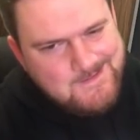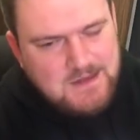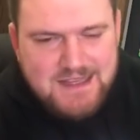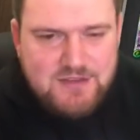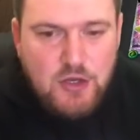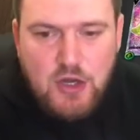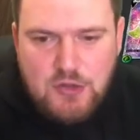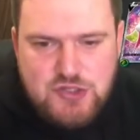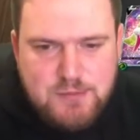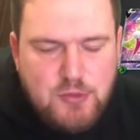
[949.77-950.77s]
Let's go
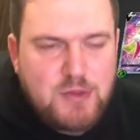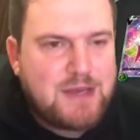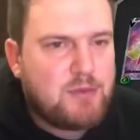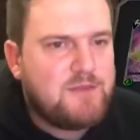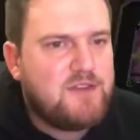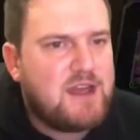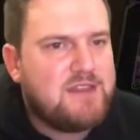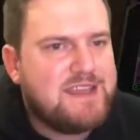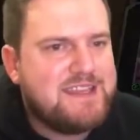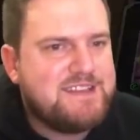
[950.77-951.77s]
Ultra Ball, get rid of
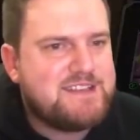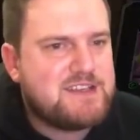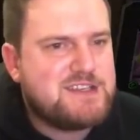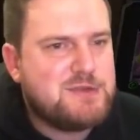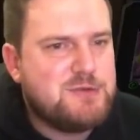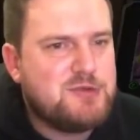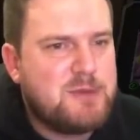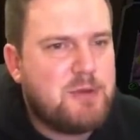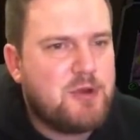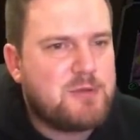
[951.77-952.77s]
these
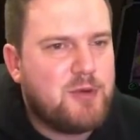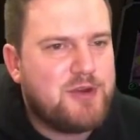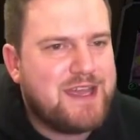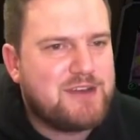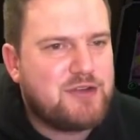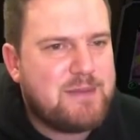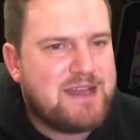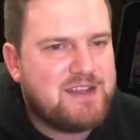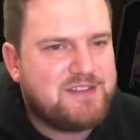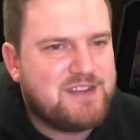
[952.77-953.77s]
2 Pokemon, and grab
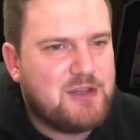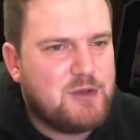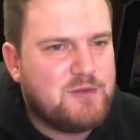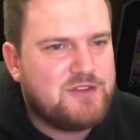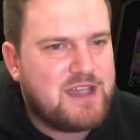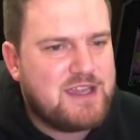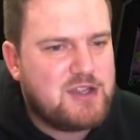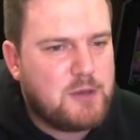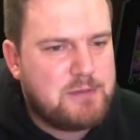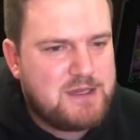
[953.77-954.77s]
ourselves a
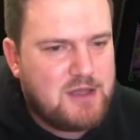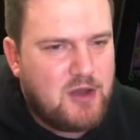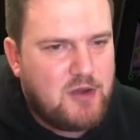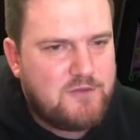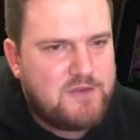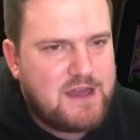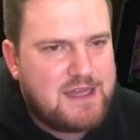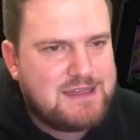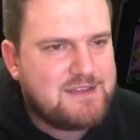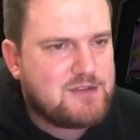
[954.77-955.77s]
copy of,
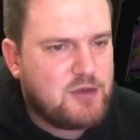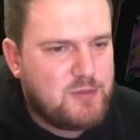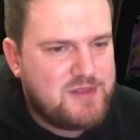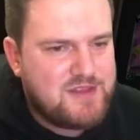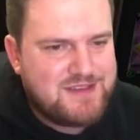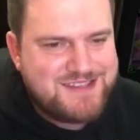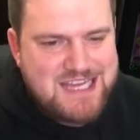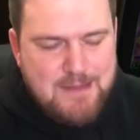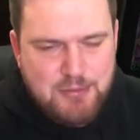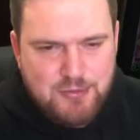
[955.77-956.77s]
let's go with
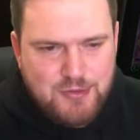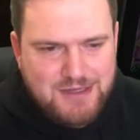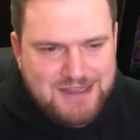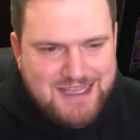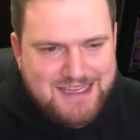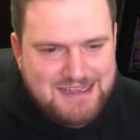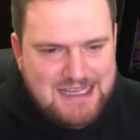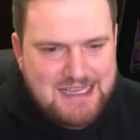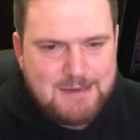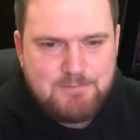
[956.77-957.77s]
Tapu
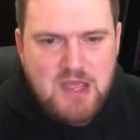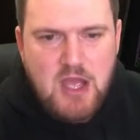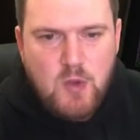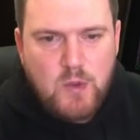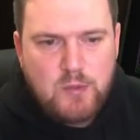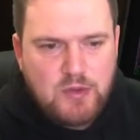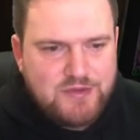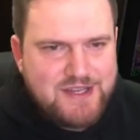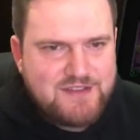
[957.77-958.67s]
Lele. We will need a